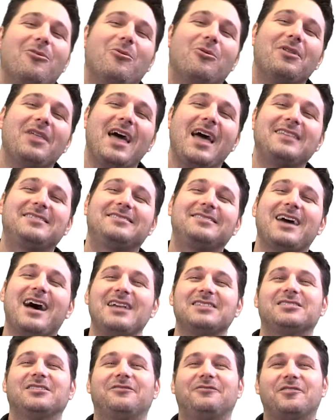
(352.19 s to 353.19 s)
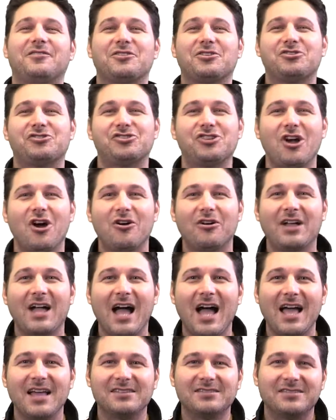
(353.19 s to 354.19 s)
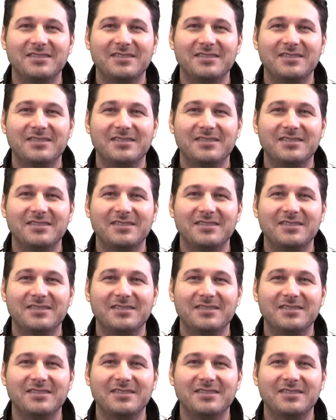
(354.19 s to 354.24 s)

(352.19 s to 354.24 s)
Well, that does it for the show, guys.